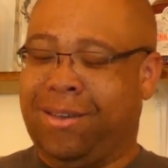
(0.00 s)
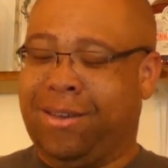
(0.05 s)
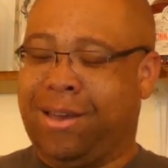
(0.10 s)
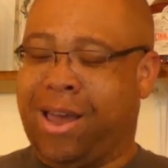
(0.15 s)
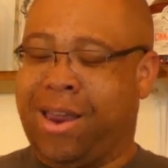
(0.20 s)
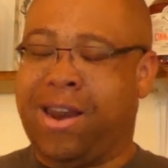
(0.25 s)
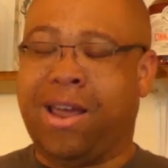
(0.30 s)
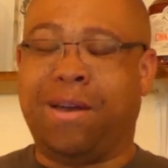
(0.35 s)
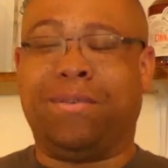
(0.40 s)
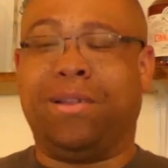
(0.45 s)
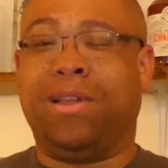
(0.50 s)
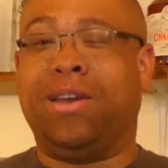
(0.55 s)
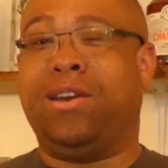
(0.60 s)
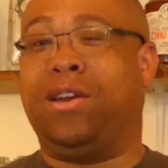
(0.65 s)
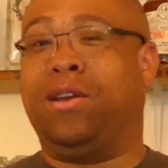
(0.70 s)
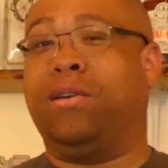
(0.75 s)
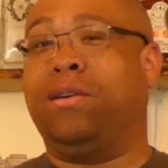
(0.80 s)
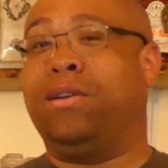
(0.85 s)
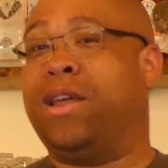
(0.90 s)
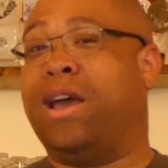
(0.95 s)
I definitely
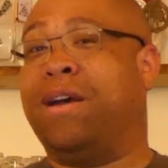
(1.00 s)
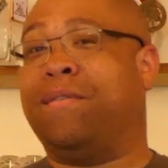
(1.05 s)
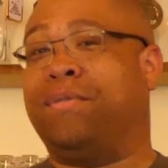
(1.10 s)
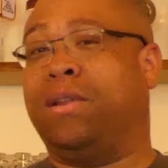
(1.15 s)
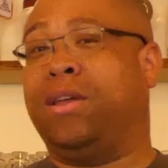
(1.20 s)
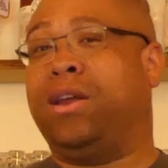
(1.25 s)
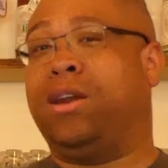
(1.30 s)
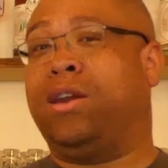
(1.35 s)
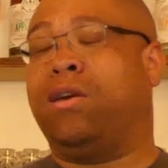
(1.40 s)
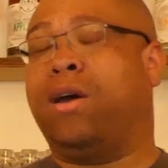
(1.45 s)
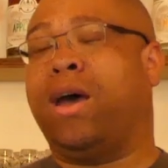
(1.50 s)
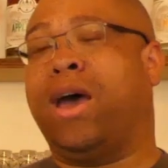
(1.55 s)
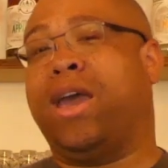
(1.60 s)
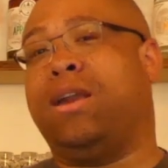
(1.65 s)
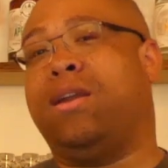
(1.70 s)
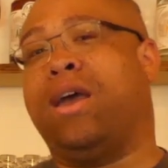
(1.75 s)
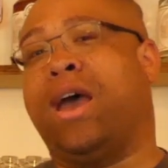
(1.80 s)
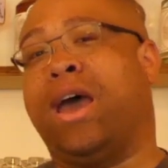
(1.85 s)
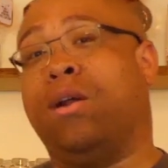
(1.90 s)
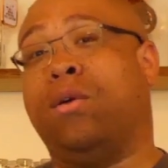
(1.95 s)
do. I definitely do. I,
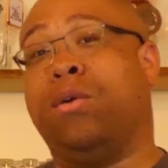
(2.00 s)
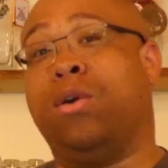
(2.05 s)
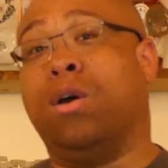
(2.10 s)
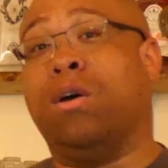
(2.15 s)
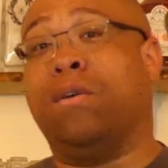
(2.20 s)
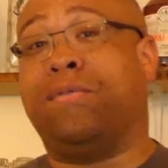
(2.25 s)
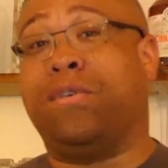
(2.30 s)
I don't know